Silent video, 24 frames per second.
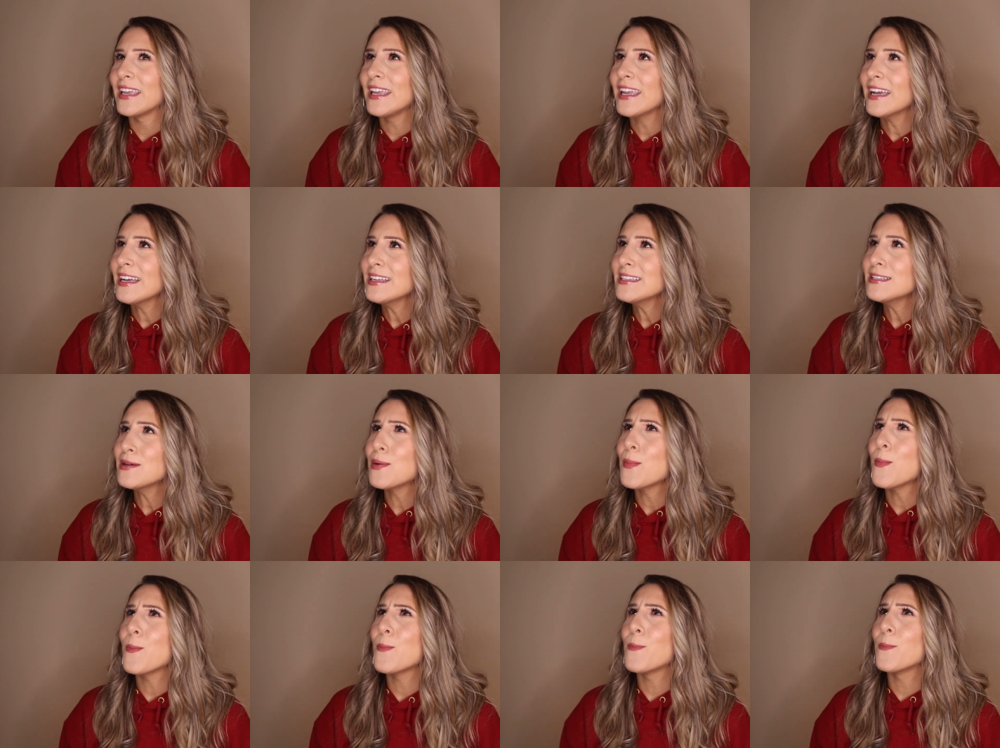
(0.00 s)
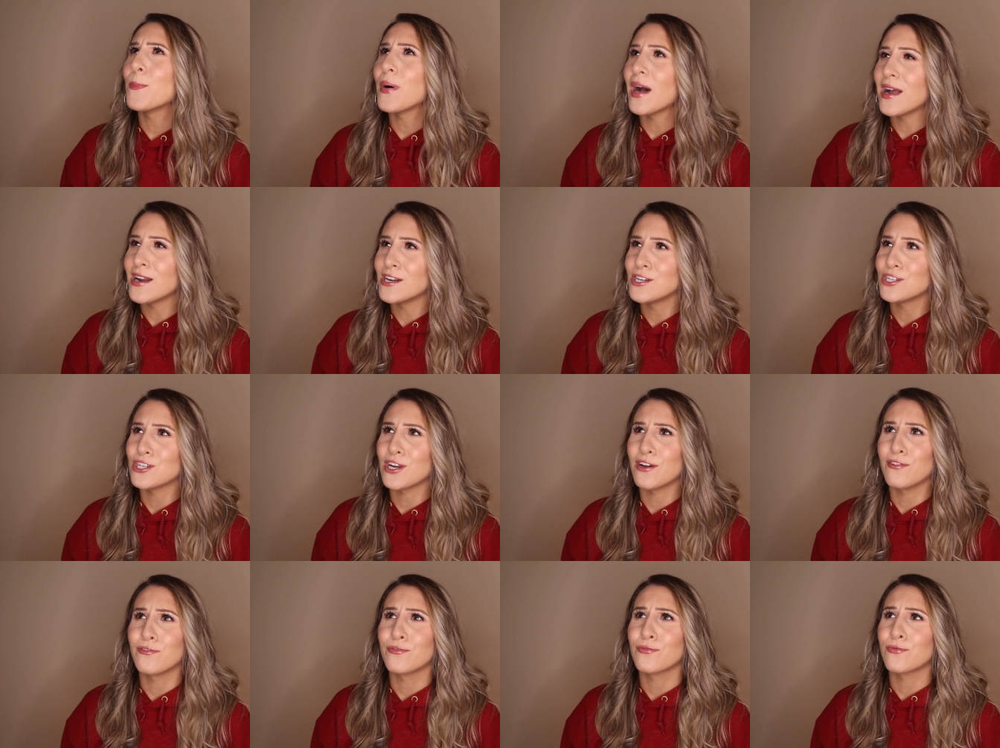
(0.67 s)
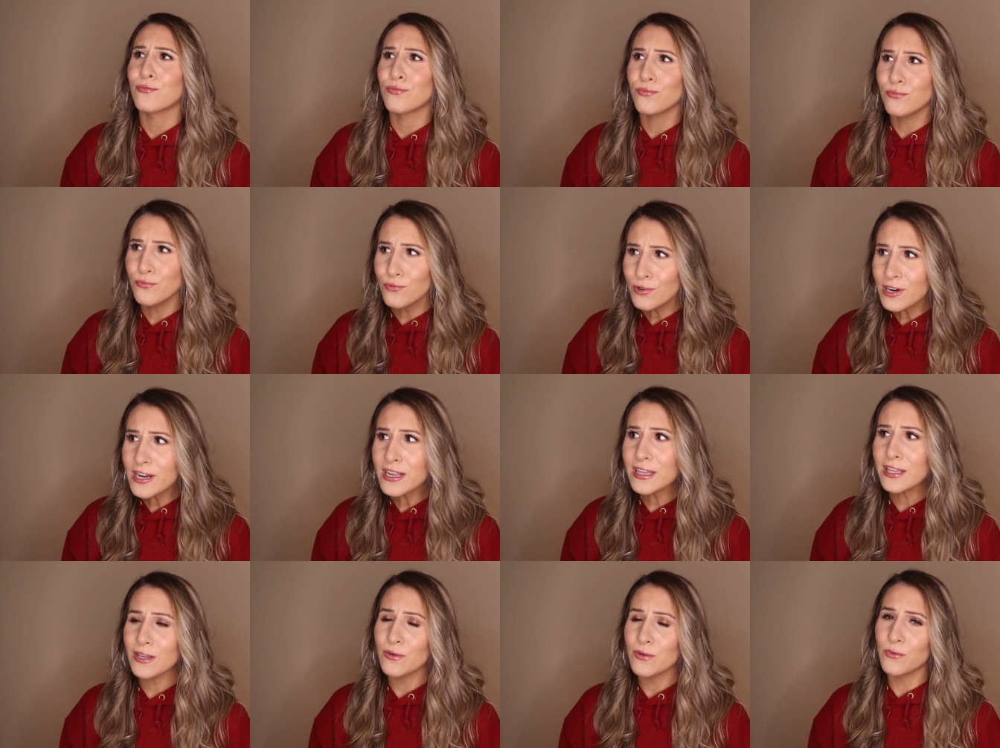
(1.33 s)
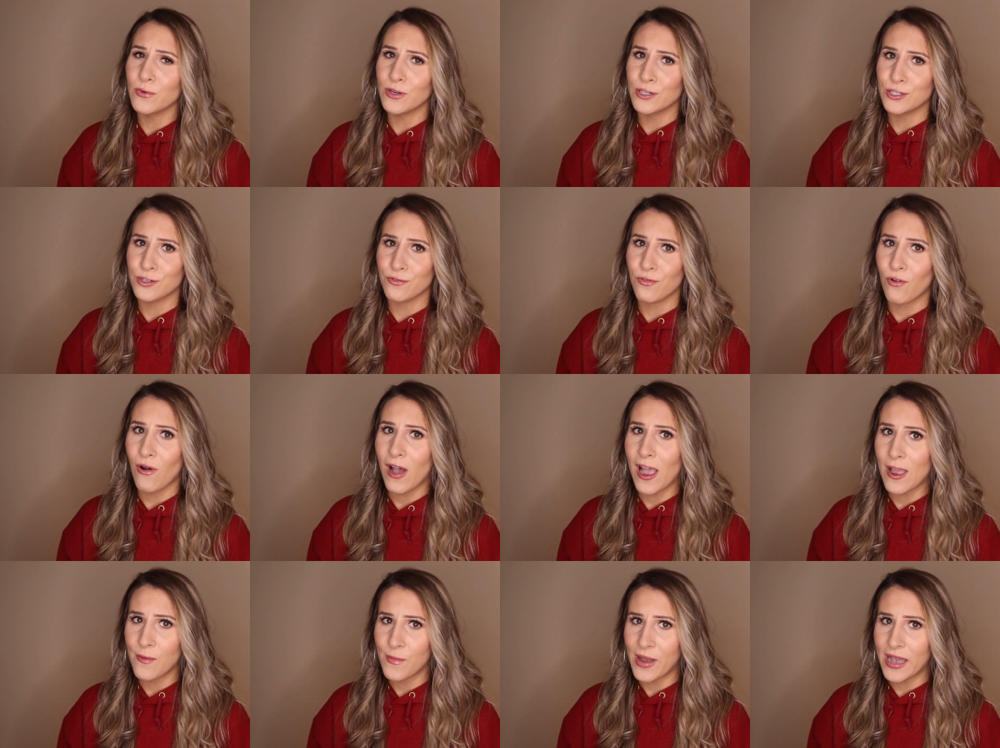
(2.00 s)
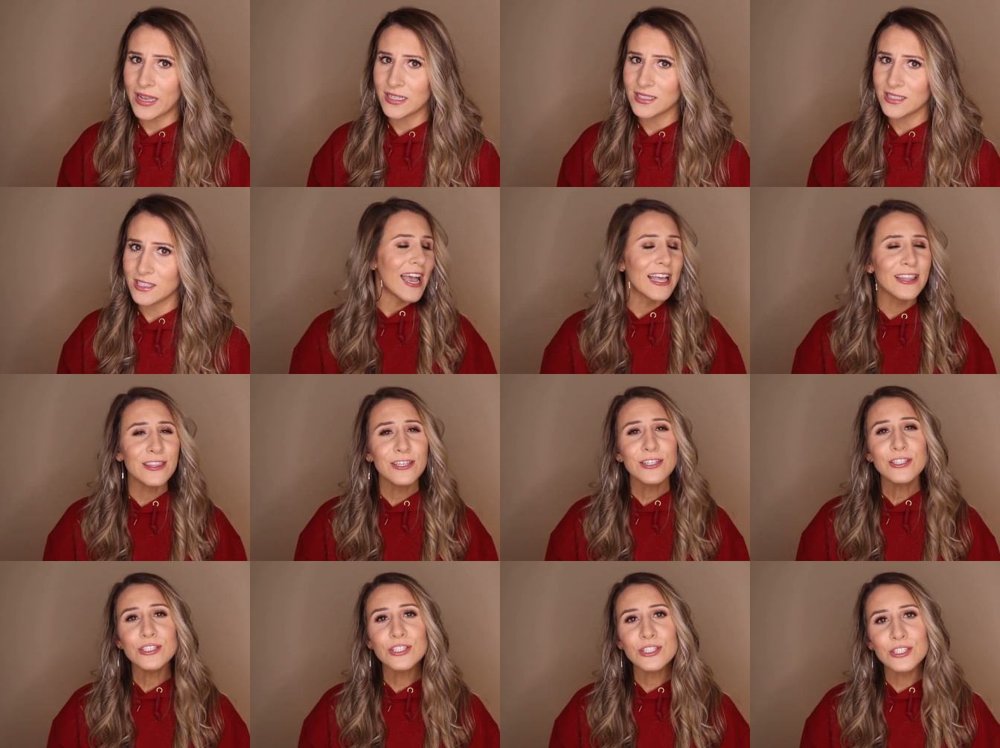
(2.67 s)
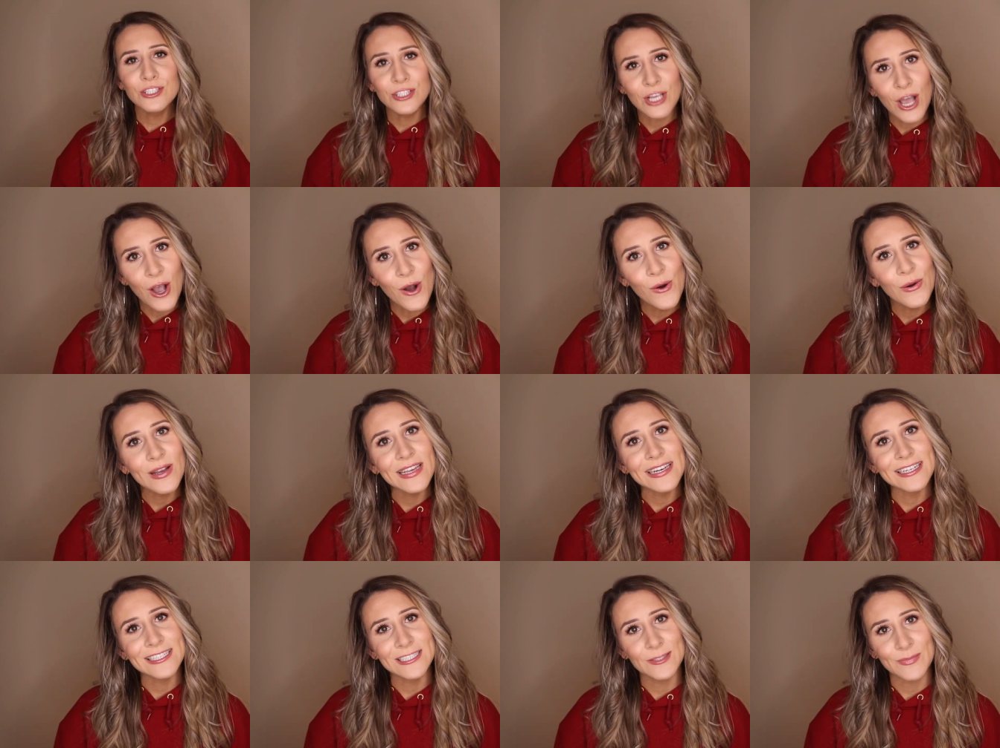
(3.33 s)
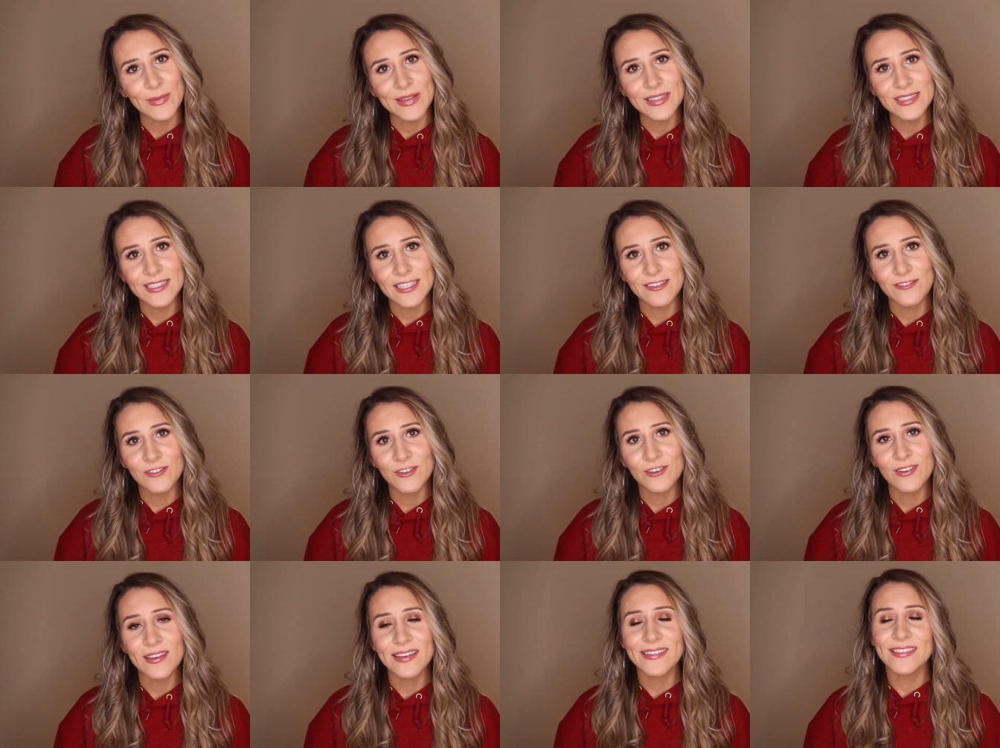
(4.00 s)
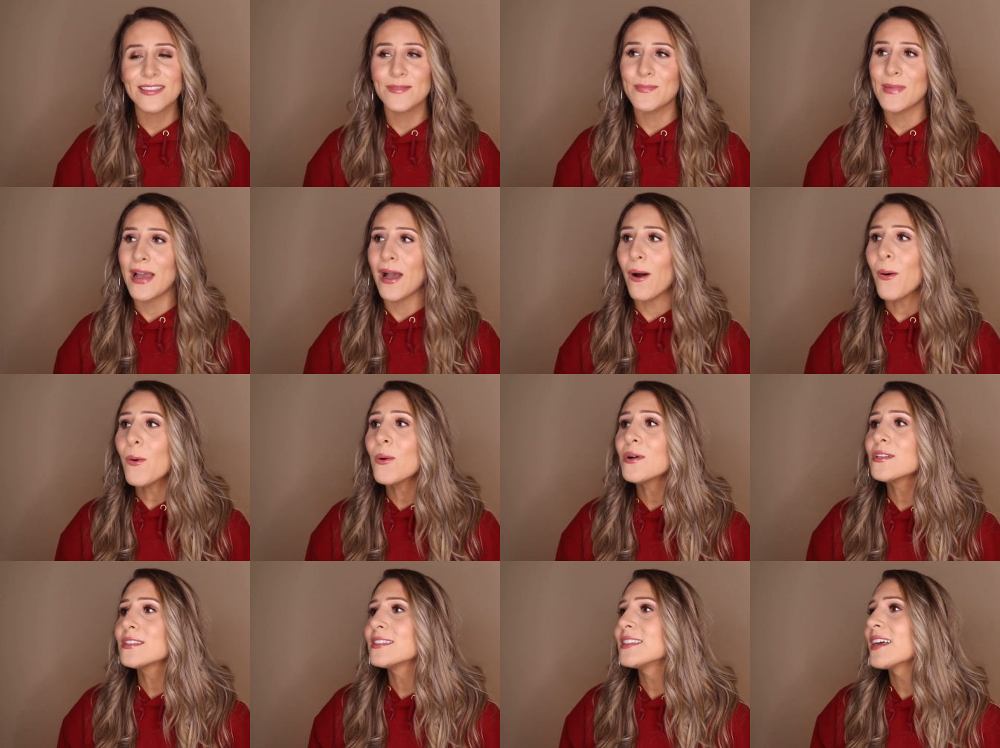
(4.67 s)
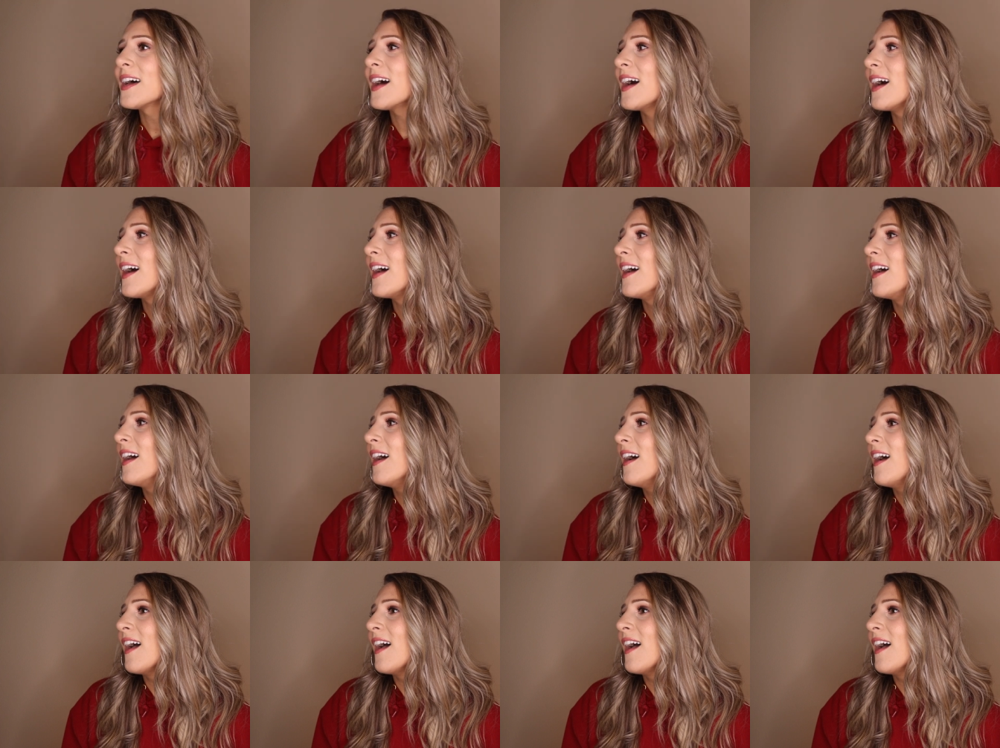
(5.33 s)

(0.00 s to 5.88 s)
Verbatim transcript: he has a bunch of really wonderful eye masks. And they're so inexpensive. You can get them at Ulta.